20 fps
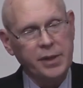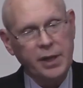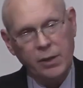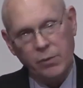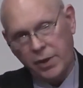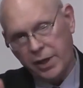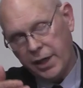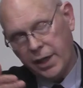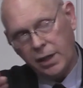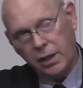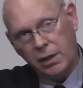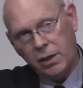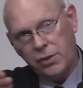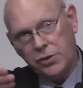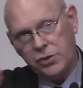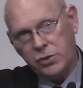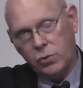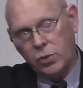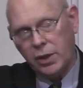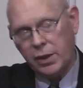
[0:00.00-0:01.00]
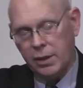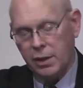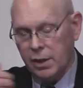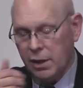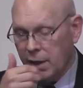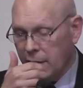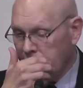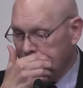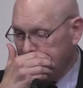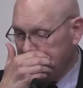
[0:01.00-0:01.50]
Now we're getting close to what
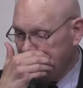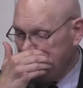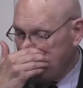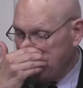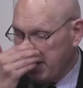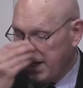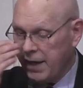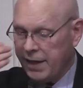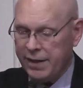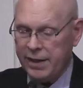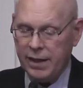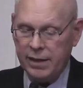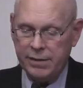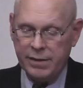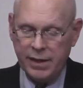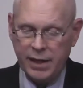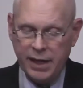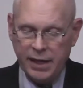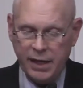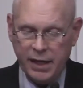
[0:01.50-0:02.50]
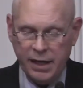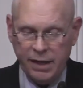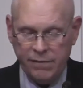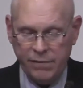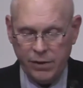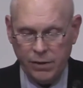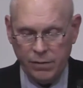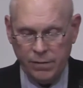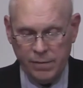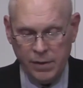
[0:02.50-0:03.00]
uh, the handout that I gave
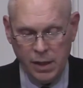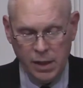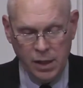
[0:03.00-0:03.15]
you.